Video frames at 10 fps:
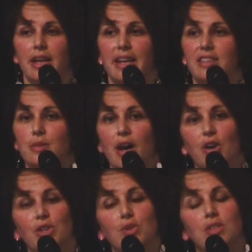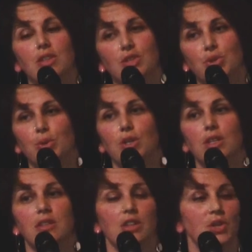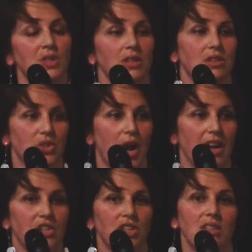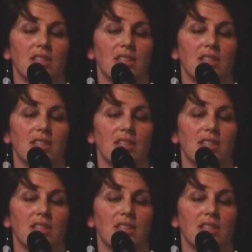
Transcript: It's about using the tools and using the strategies